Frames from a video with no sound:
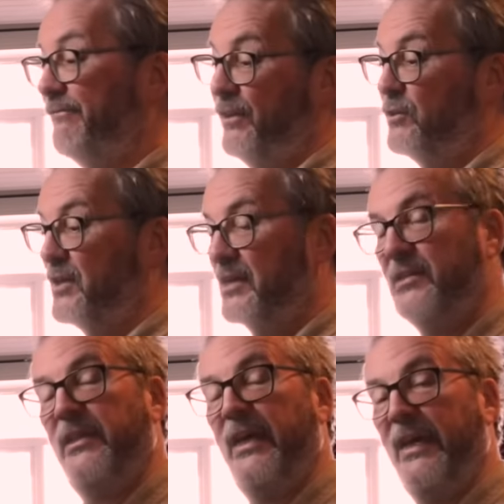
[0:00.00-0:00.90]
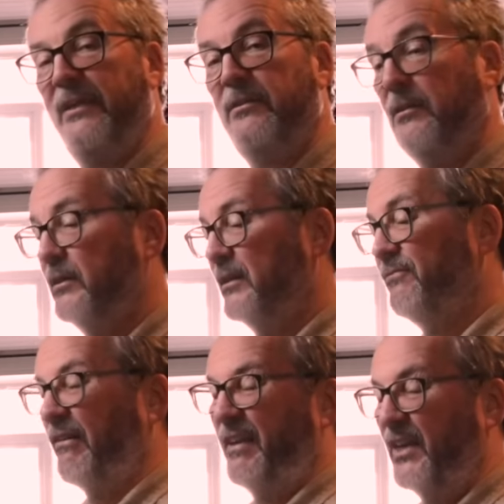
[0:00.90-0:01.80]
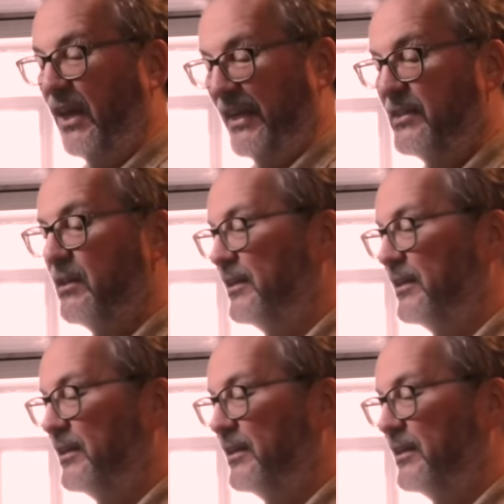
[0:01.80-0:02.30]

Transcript: Feels nice in the hand, very light.